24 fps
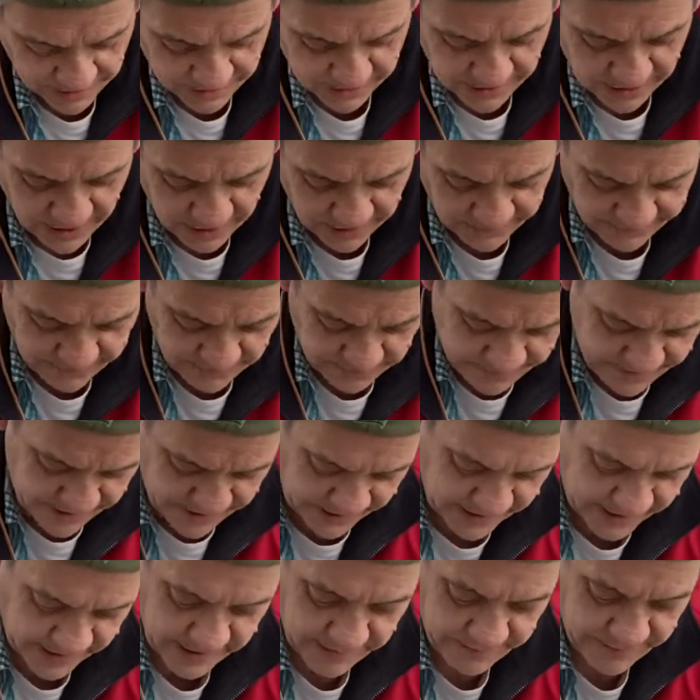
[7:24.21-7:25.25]
talk for a bit
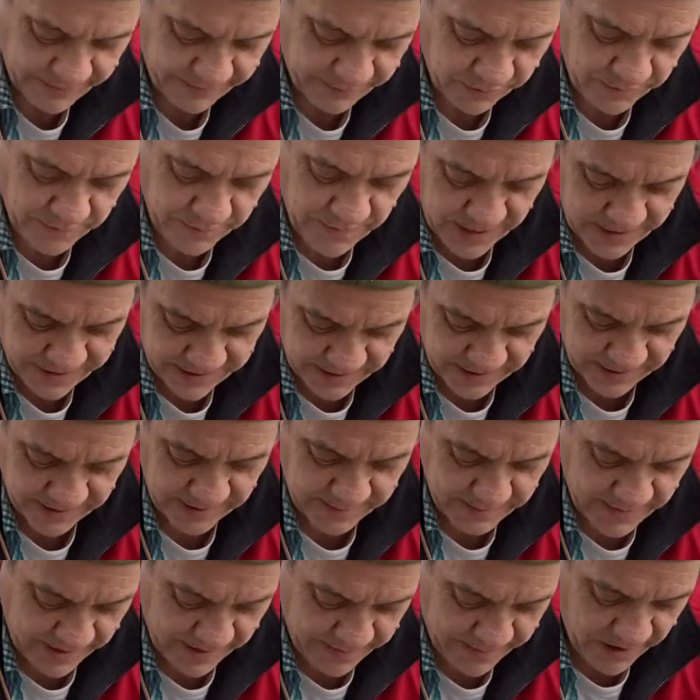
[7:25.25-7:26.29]
because I'm going to put this in
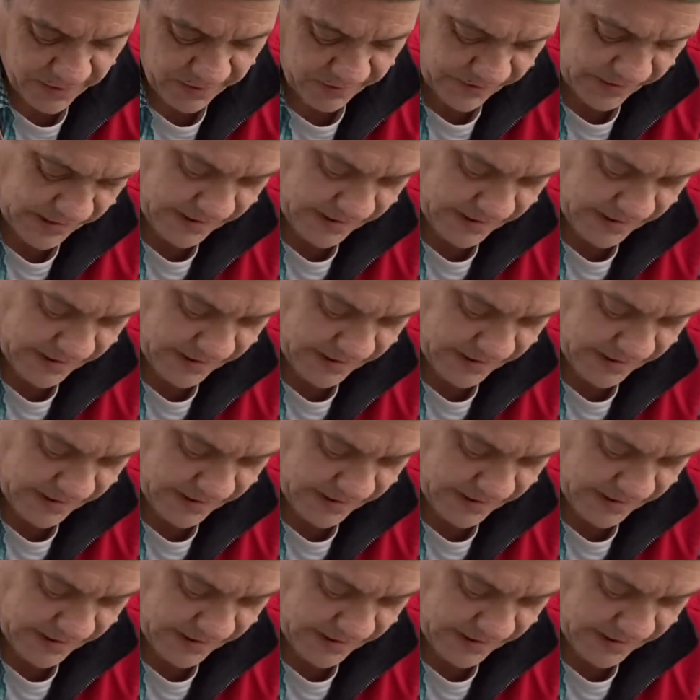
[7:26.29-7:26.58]
my mouth.